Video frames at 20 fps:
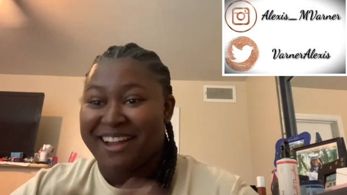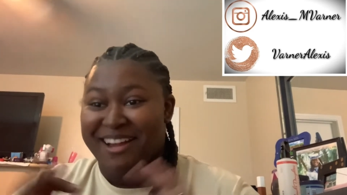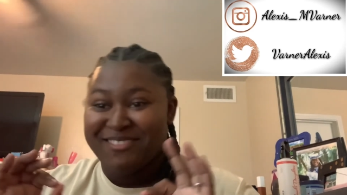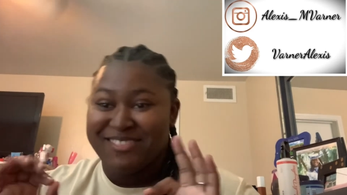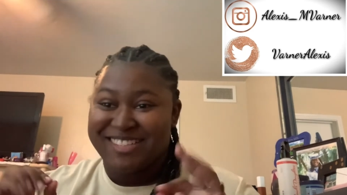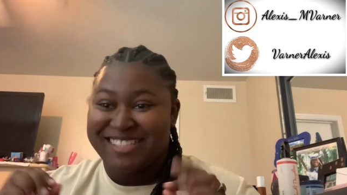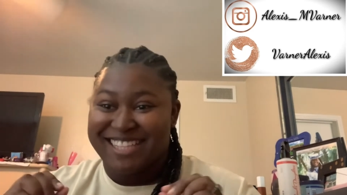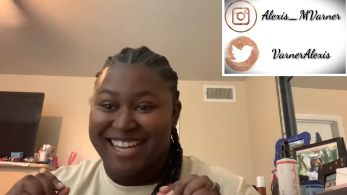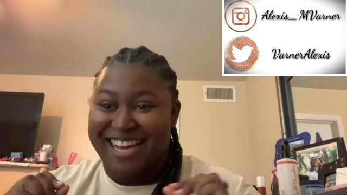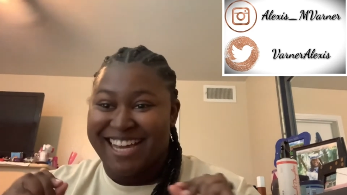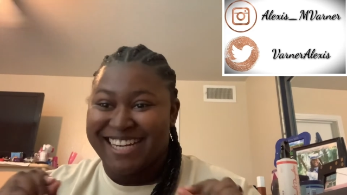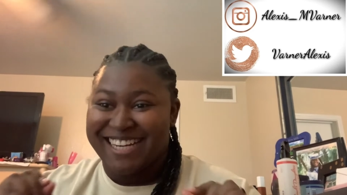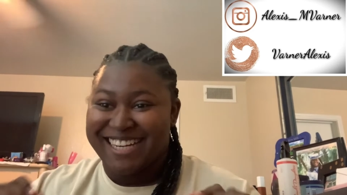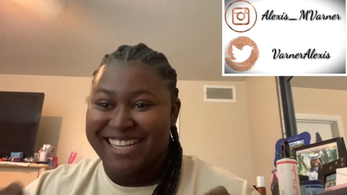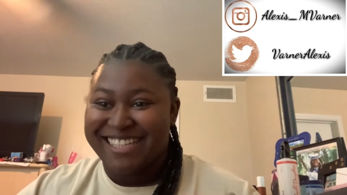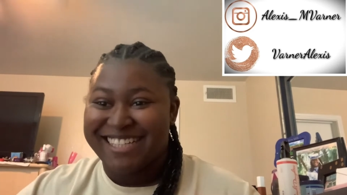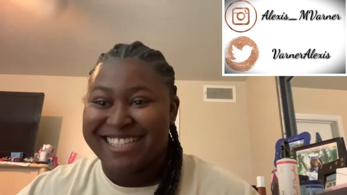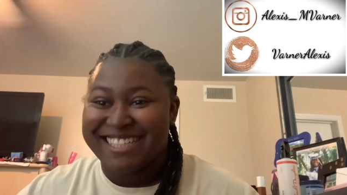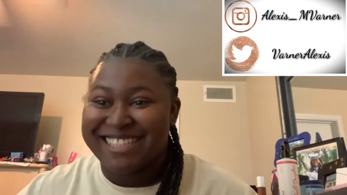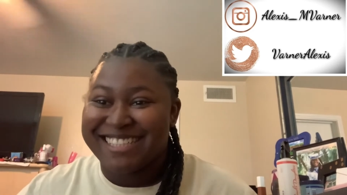I'm
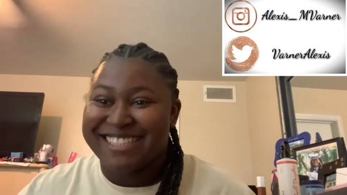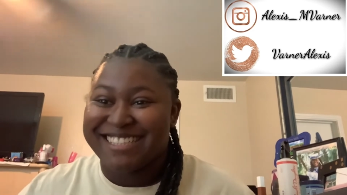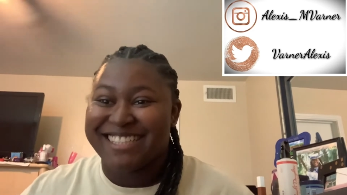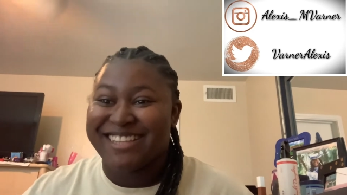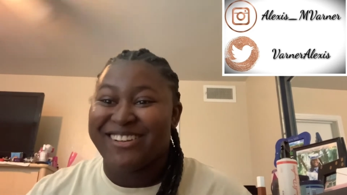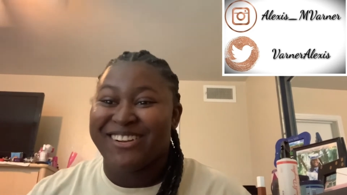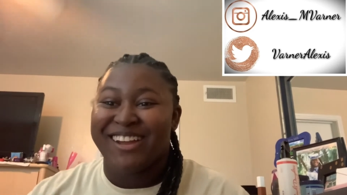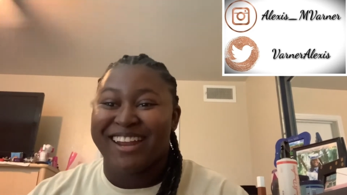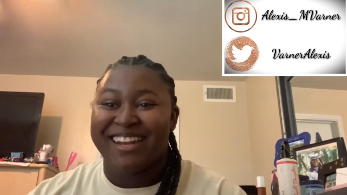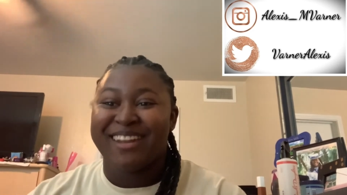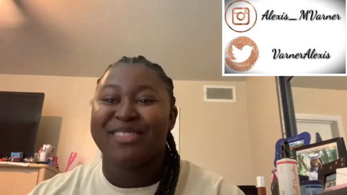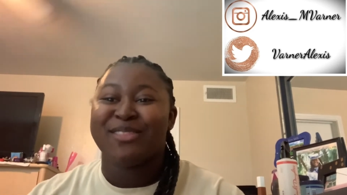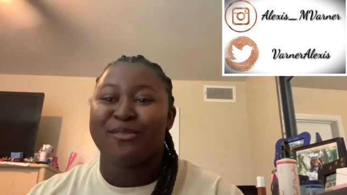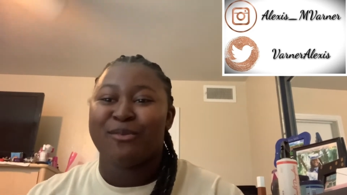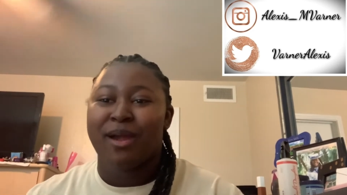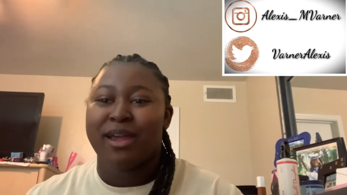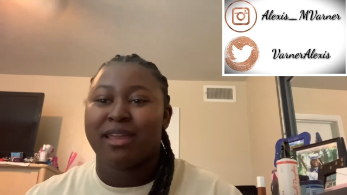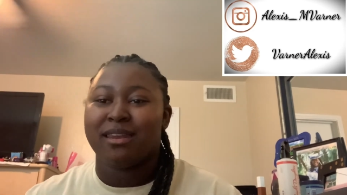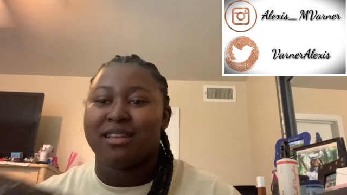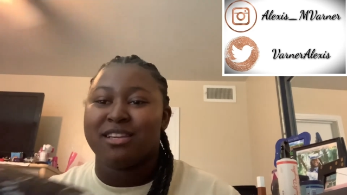excited because they're getting the
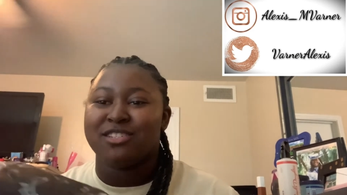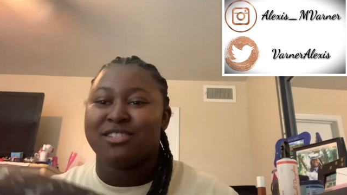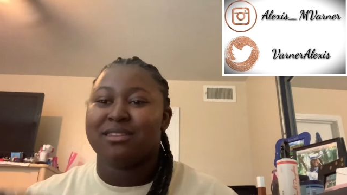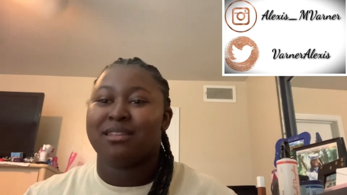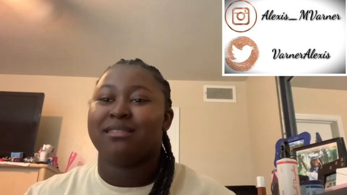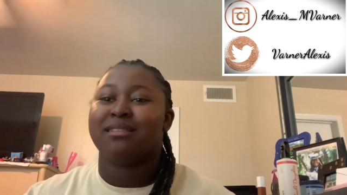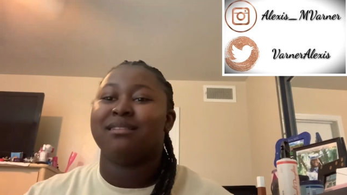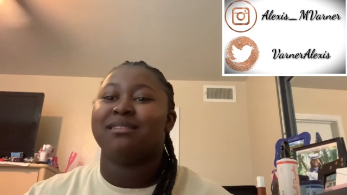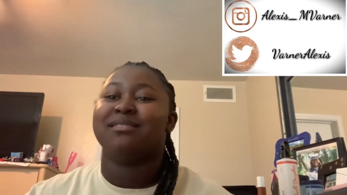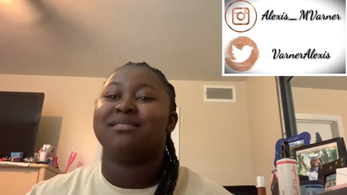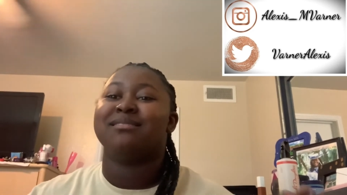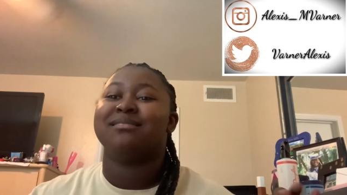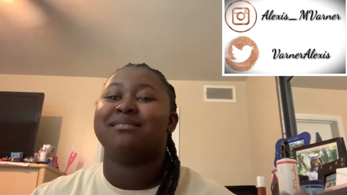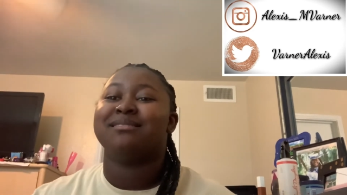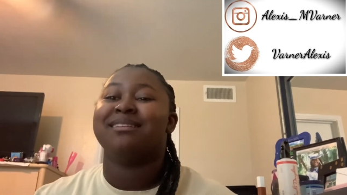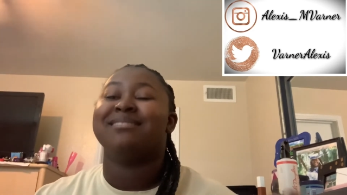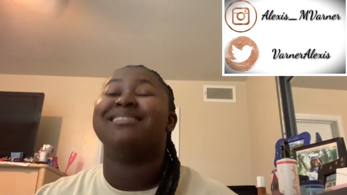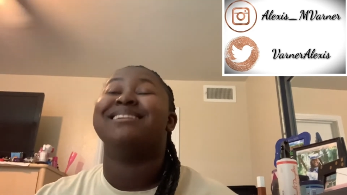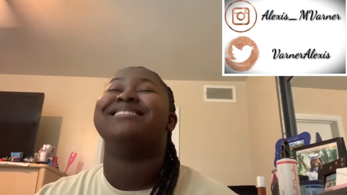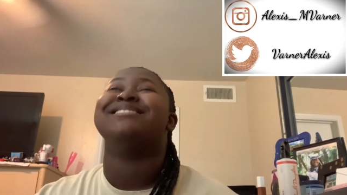recognition that
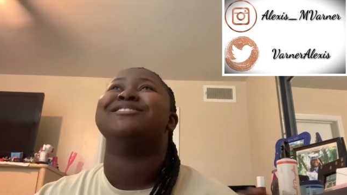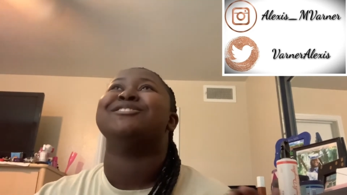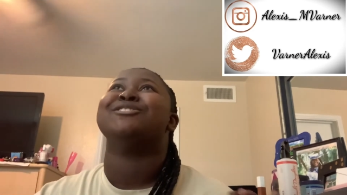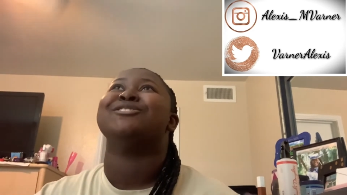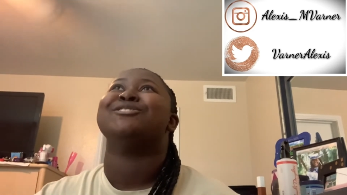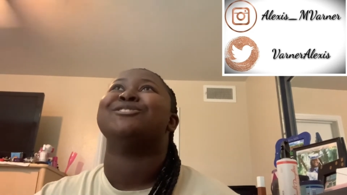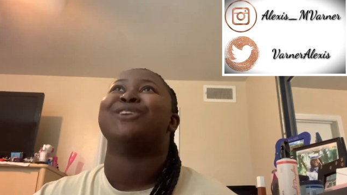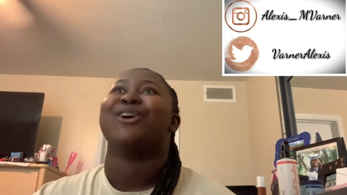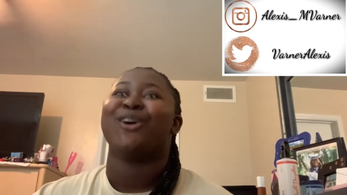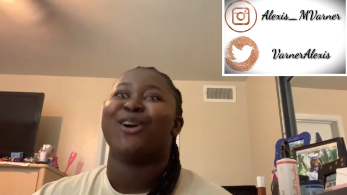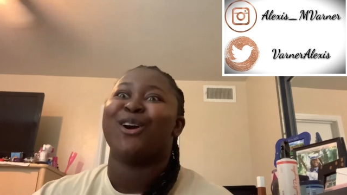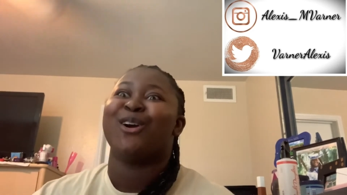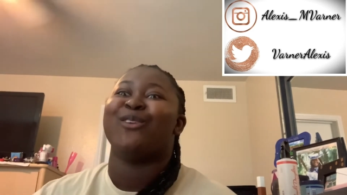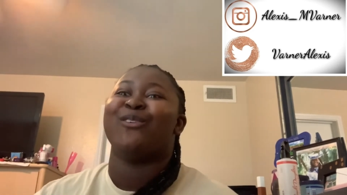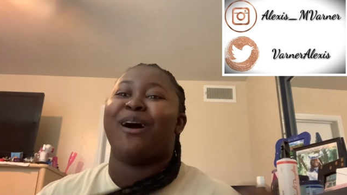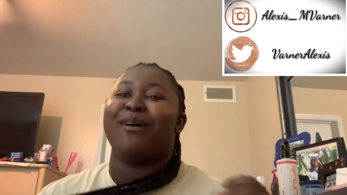they deserve.